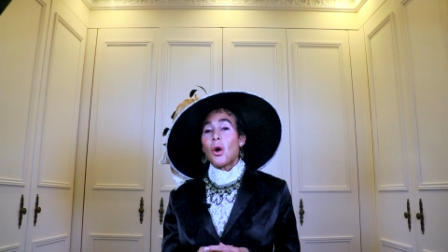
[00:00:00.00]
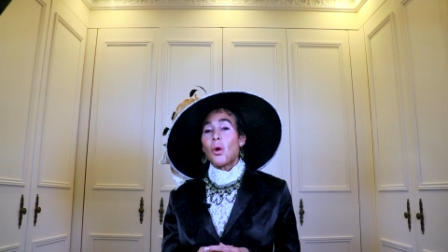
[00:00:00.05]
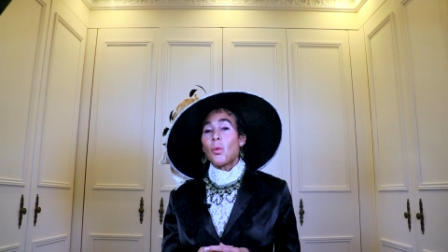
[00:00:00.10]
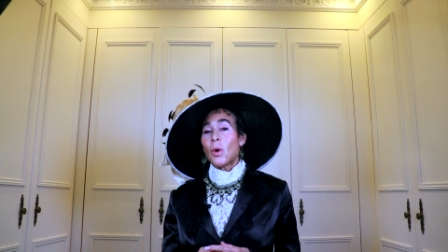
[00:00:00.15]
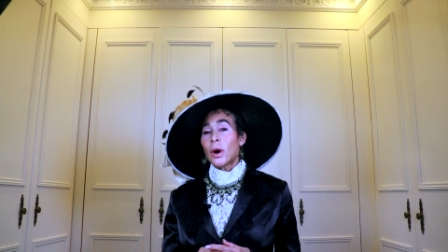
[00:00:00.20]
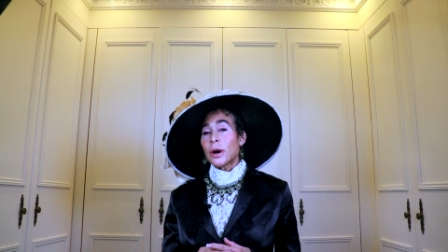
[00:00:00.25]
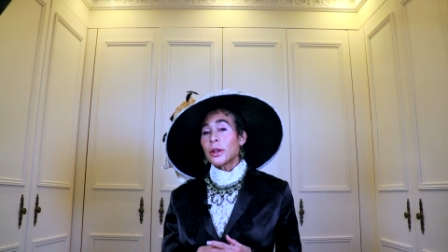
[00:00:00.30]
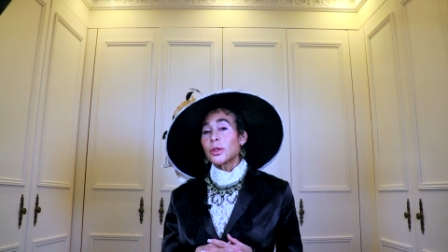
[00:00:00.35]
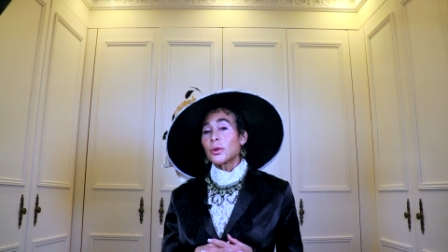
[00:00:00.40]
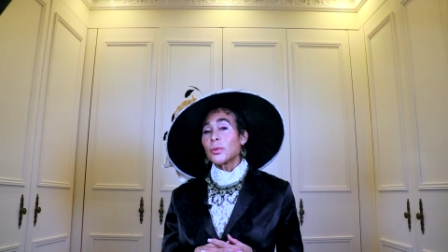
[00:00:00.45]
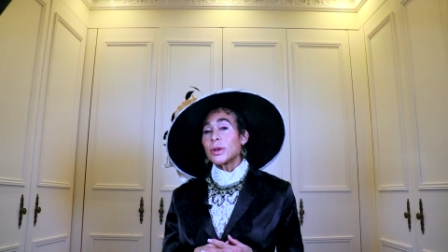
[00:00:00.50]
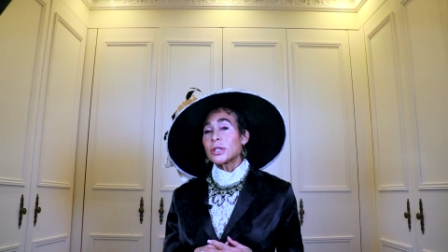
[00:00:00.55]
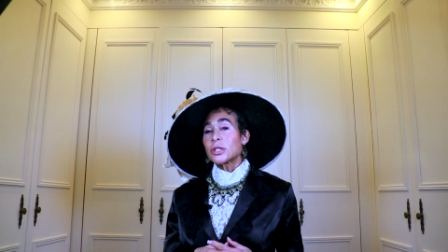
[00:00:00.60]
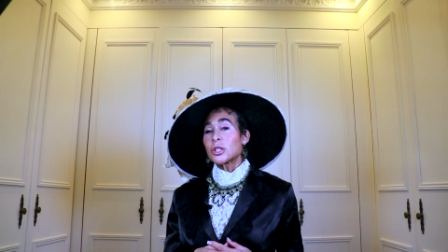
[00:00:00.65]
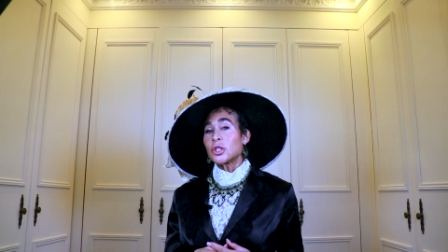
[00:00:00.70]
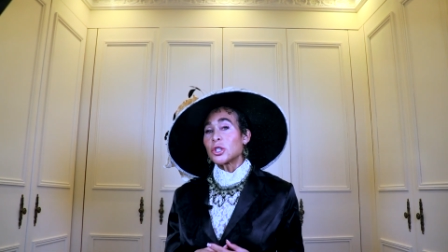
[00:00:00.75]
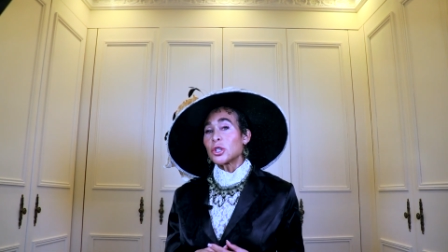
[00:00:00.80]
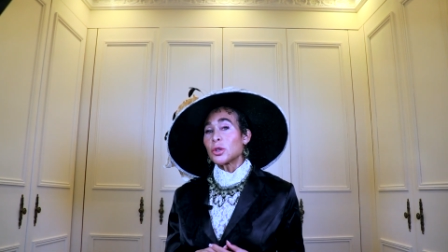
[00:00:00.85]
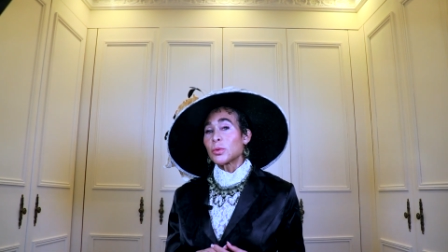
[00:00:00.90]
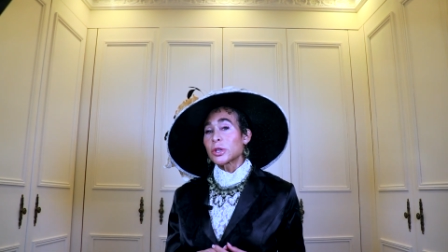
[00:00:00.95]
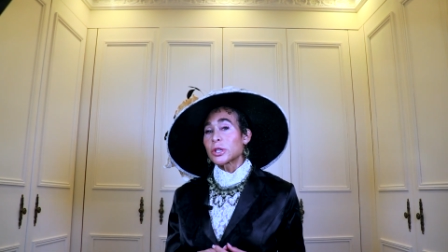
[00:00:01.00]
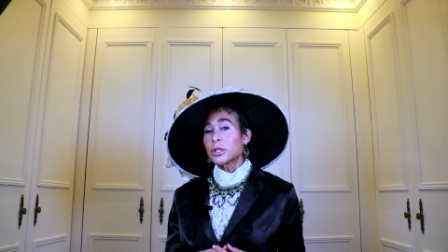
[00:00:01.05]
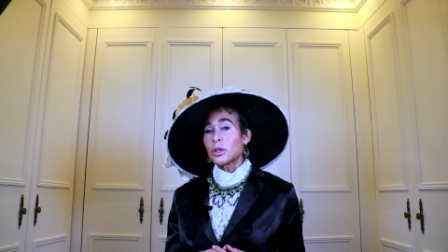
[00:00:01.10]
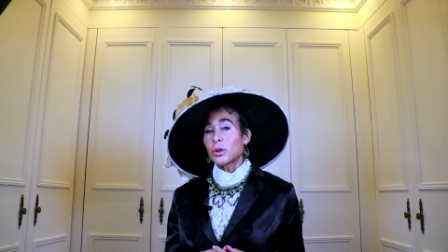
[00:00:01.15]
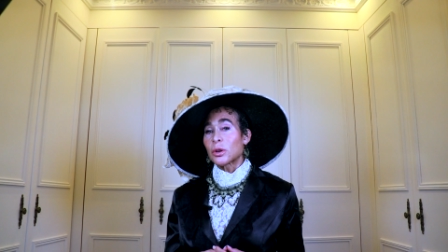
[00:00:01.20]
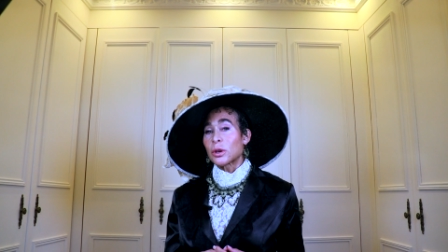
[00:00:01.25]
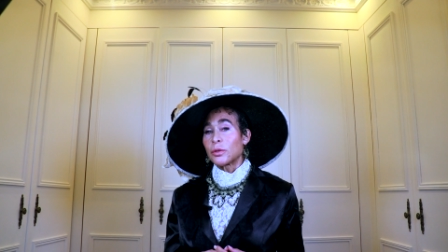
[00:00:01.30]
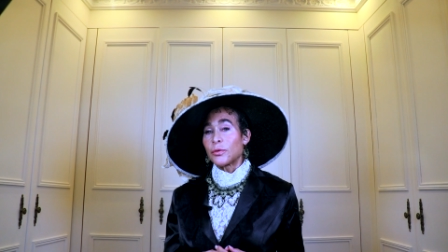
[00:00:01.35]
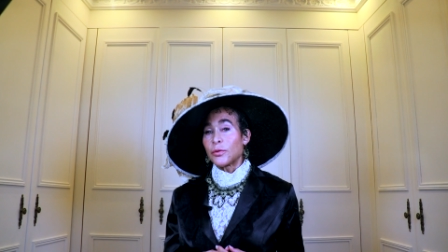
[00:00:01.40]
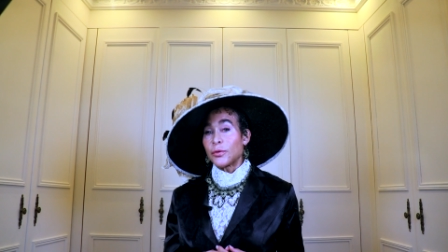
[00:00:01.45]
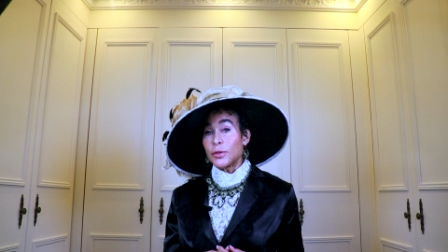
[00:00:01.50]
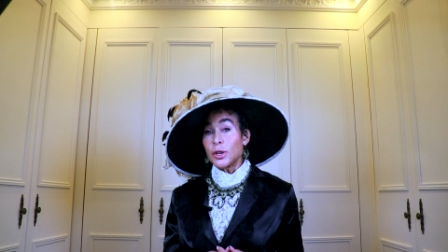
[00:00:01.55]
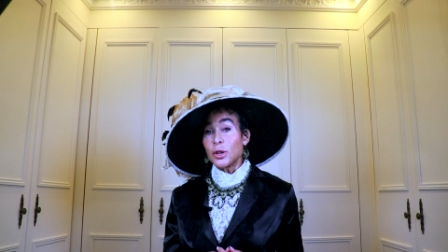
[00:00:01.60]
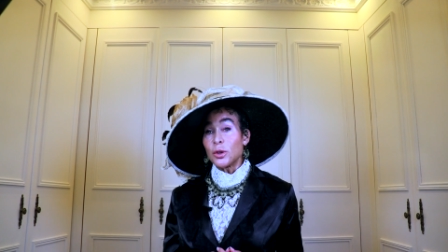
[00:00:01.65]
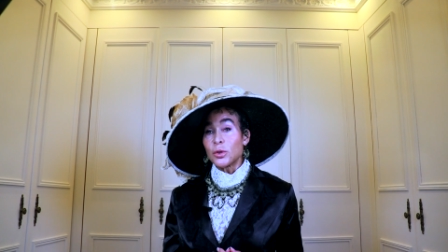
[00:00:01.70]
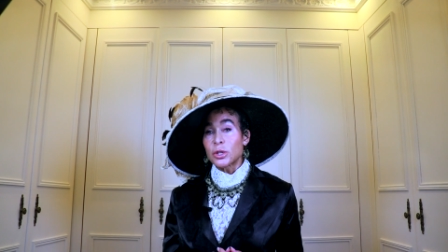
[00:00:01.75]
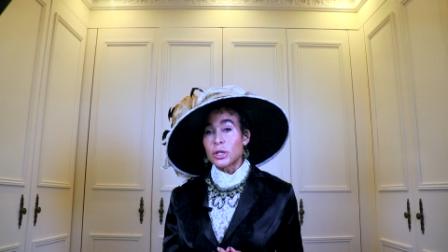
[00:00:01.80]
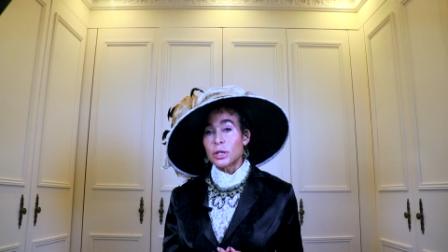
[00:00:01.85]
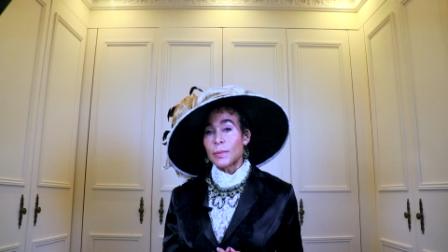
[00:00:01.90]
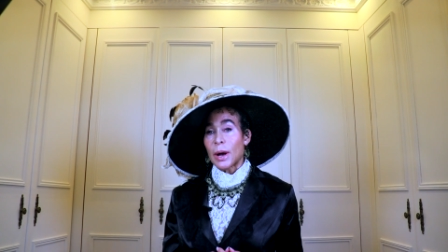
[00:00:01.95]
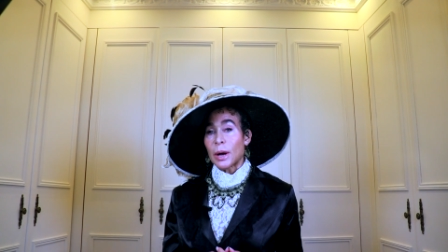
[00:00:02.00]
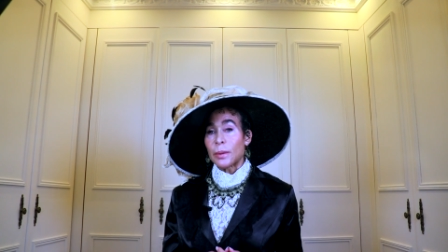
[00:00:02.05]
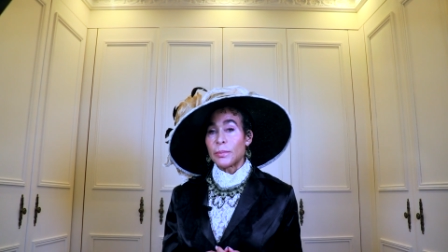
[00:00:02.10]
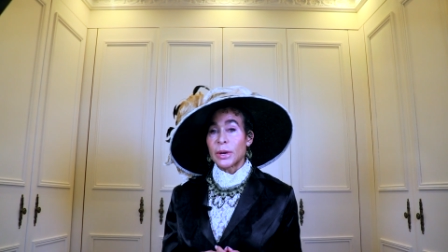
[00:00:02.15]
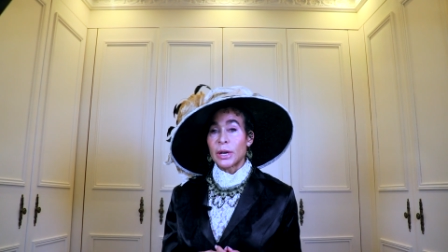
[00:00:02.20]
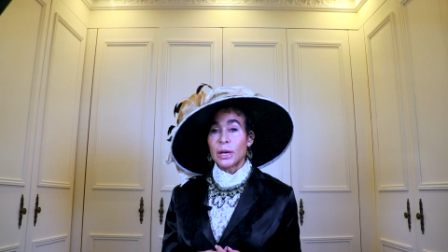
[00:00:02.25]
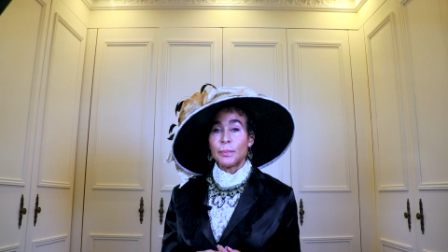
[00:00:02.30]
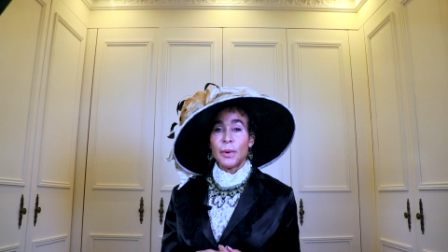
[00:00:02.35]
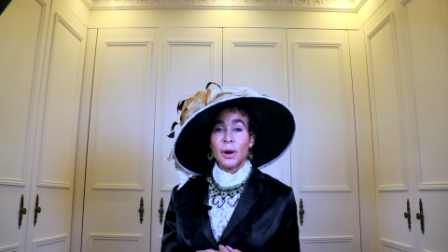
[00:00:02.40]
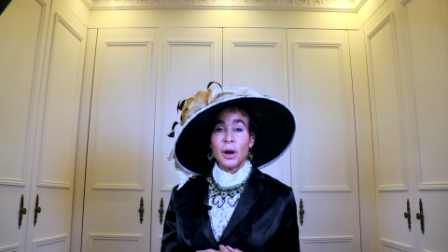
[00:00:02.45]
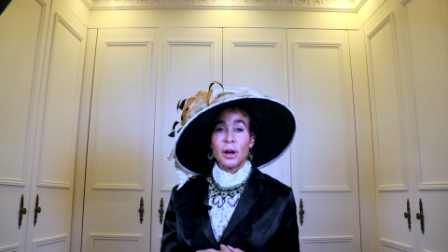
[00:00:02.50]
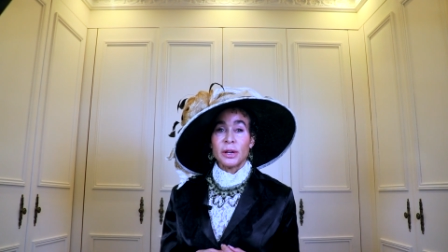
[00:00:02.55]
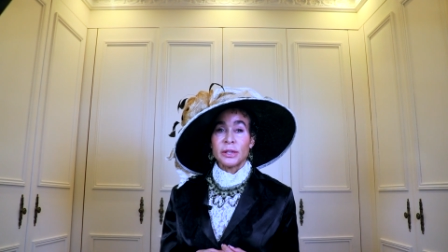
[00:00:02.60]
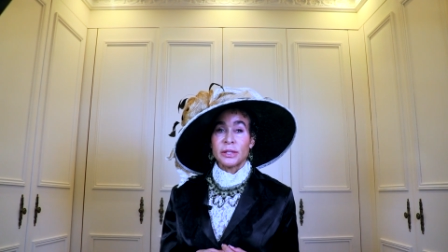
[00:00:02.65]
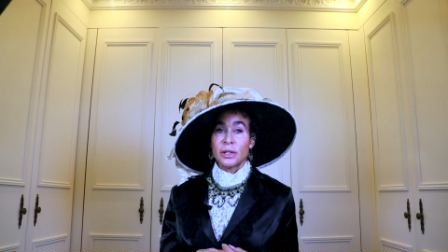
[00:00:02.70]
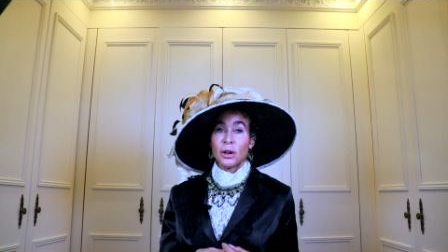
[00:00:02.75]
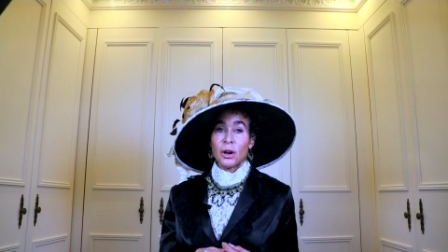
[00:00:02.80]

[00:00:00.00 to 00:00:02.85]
One of the reasons you were so confused about menopause